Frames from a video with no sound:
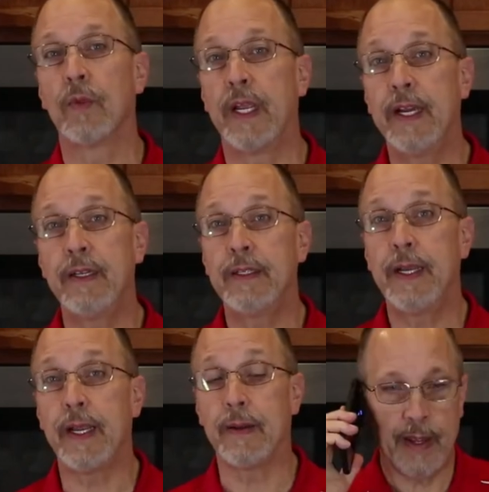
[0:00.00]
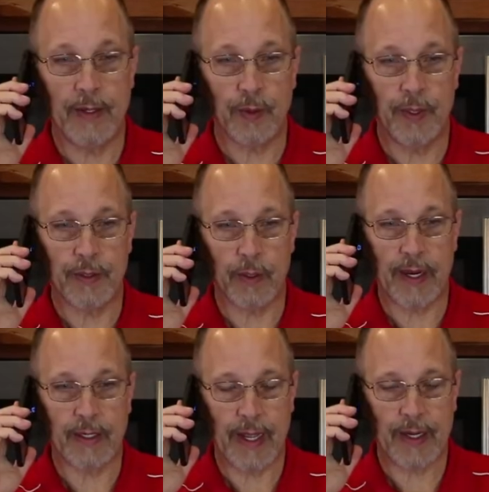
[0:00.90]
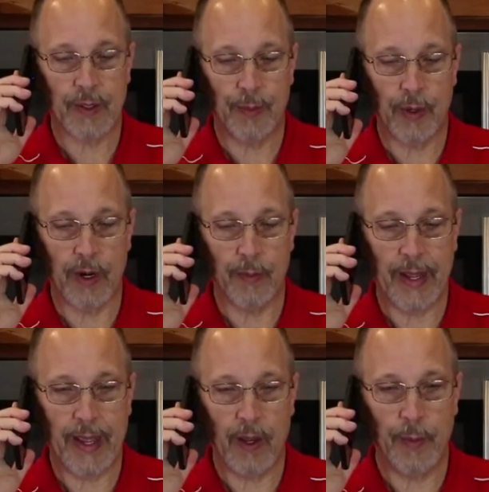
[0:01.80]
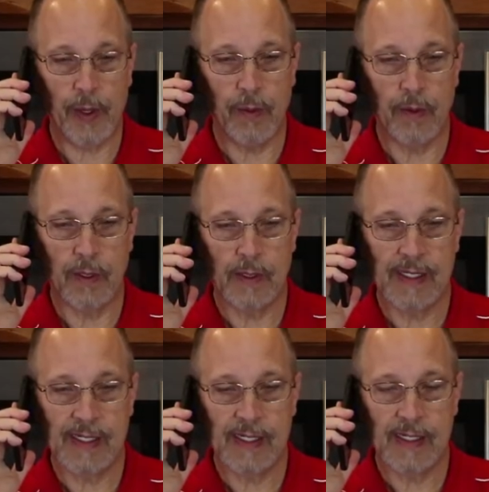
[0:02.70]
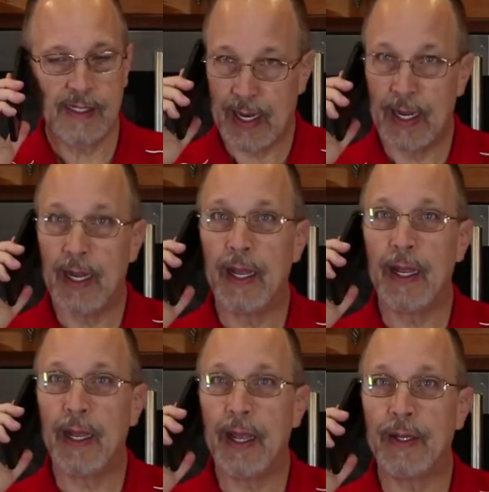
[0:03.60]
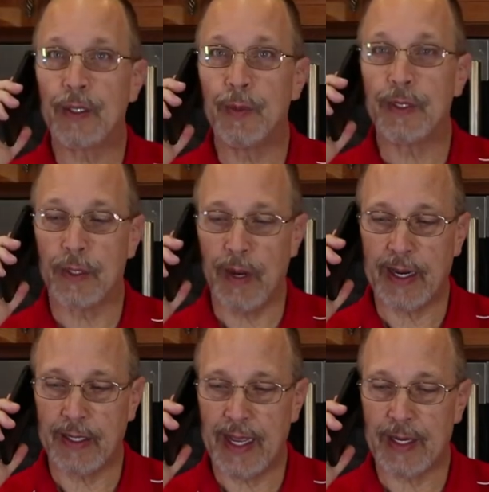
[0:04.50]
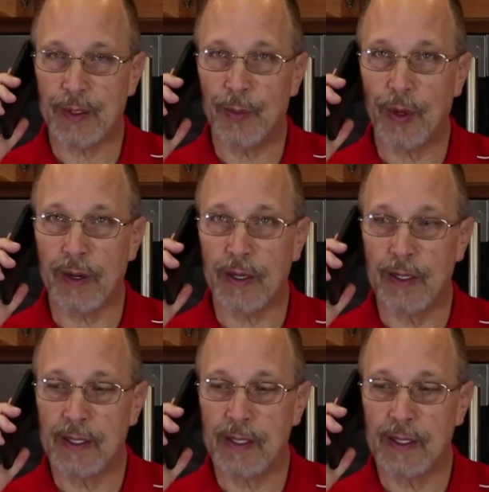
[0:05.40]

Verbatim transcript: He didn't say. It's Direct Tech Support, may I help you? It's Direct Tech Support.